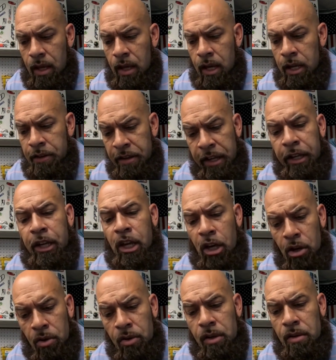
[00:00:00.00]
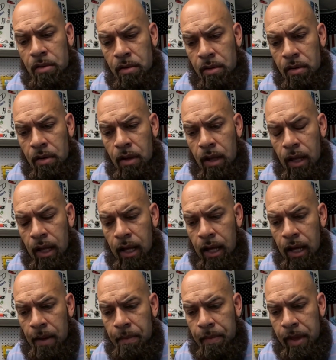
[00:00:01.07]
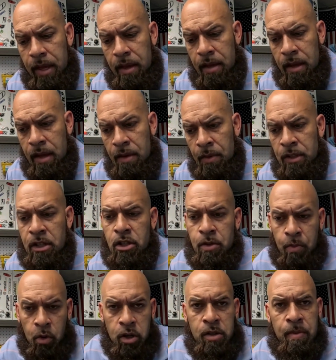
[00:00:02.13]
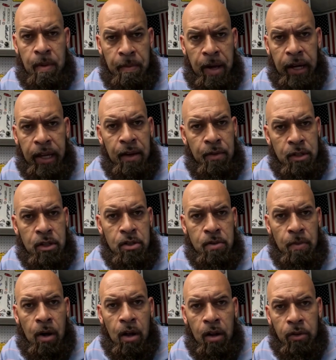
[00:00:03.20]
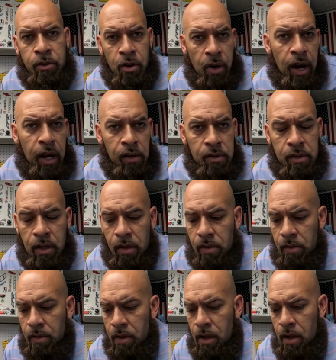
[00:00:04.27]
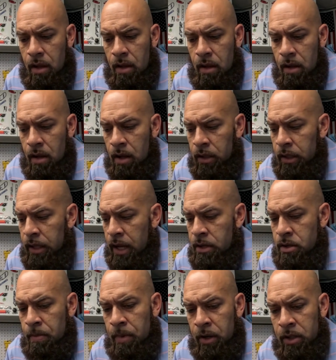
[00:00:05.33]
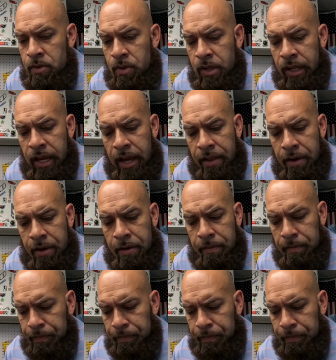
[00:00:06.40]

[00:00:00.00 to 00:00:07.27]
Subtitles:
TQ'd. He was in Sportsman Buggy. It was a small turnout, so all the Nitro Bugs were together.